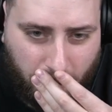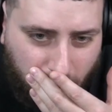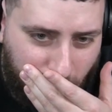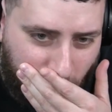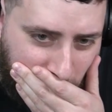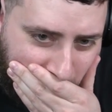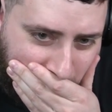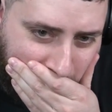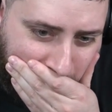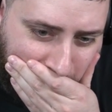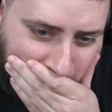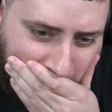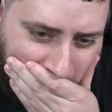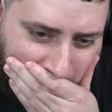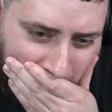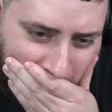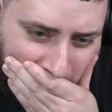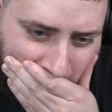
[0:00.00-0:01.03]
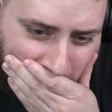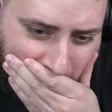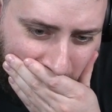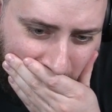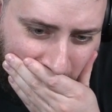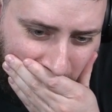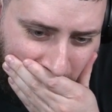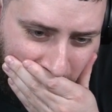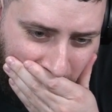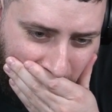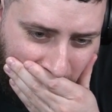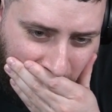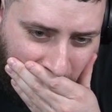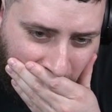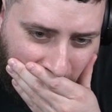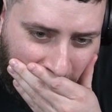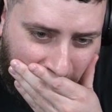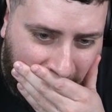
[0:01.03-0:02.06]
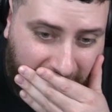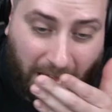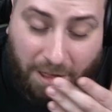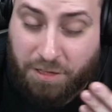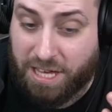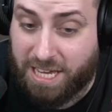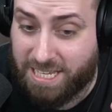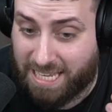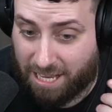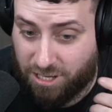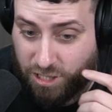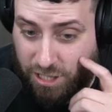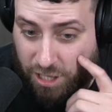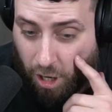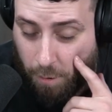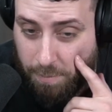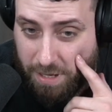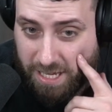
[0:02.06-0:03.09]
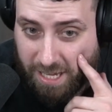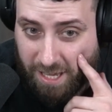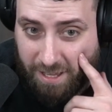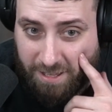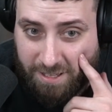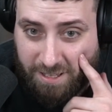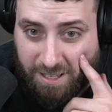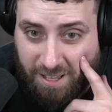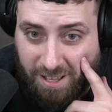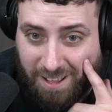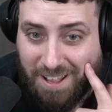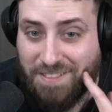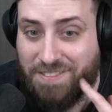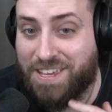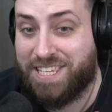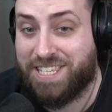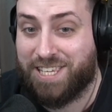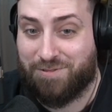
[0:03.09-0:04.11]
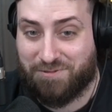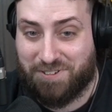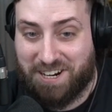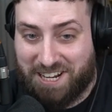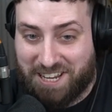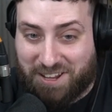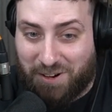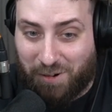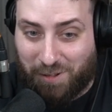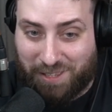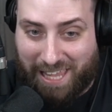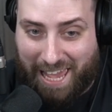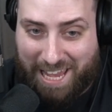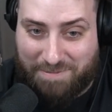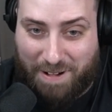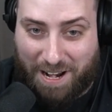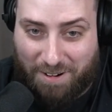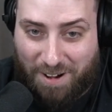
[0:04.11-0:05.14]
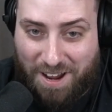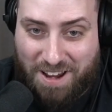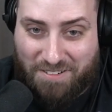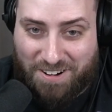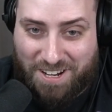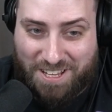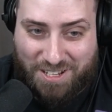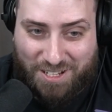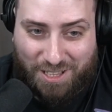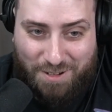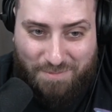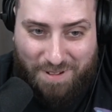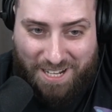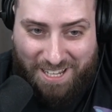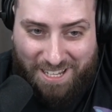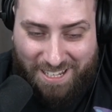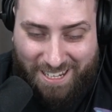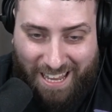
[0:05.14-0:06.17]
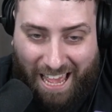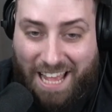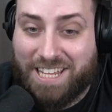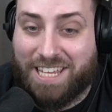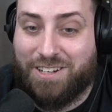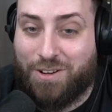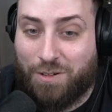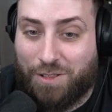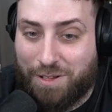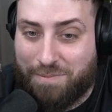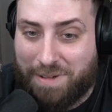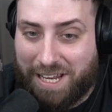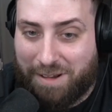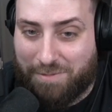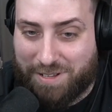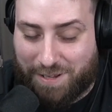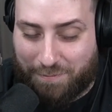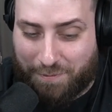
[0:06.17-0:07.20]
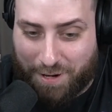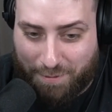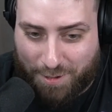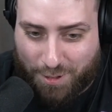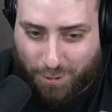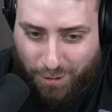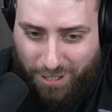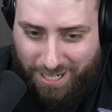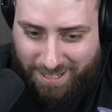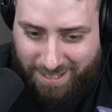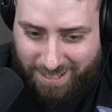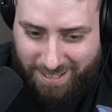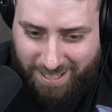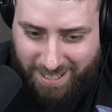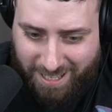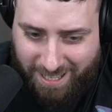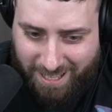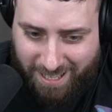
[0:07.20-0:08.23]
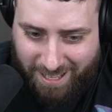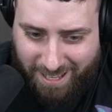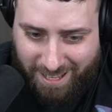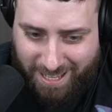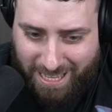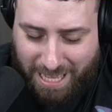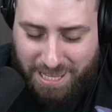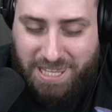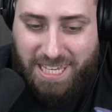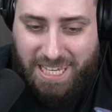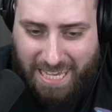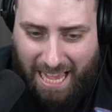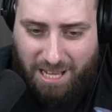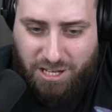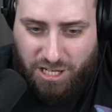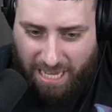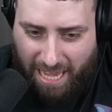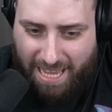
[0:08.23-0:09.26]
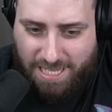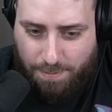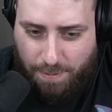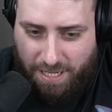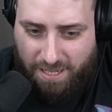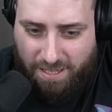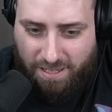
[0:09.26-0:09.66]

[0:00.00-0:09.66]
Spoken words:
Ooh! I think he's actually got me here. This is a really cool deck, by the way. Greninja Luminion. I didn't know Luminion was a free retreat. I think he actually gets me.